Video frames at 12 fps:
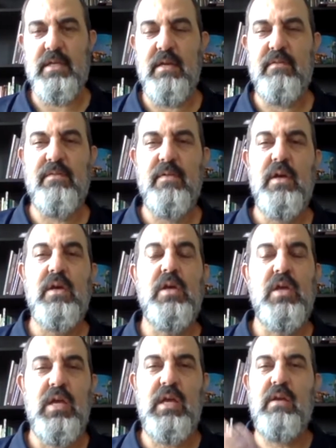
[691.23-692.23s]

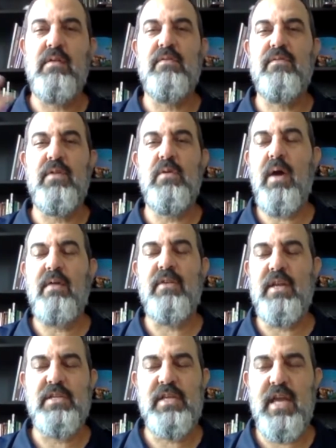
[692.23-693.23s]
If you have an
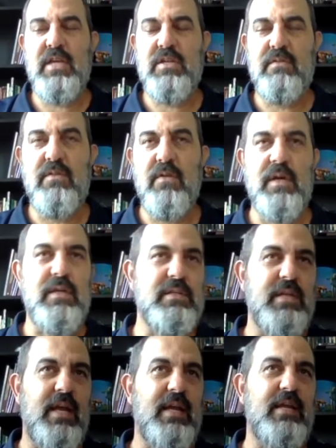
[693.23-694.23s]
education
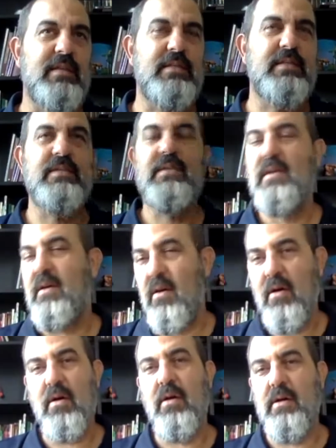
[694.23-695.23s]
focus and it's
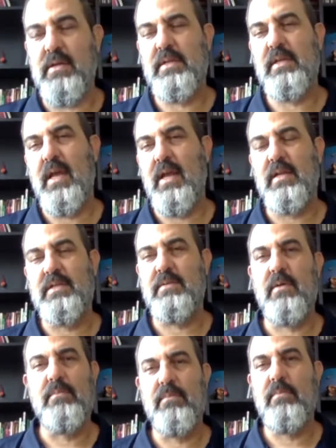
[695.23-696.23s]
art and
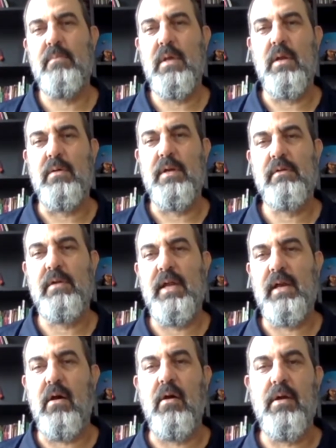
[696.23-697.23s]
it's
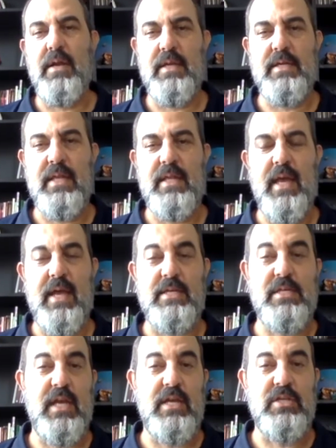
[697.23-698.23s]
integrating art into the
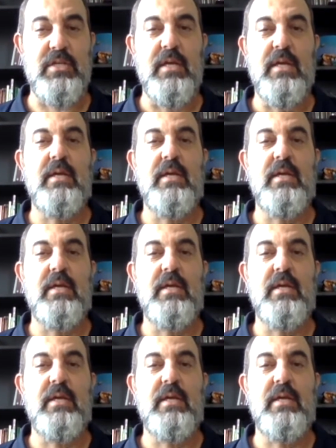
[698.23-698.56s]
education,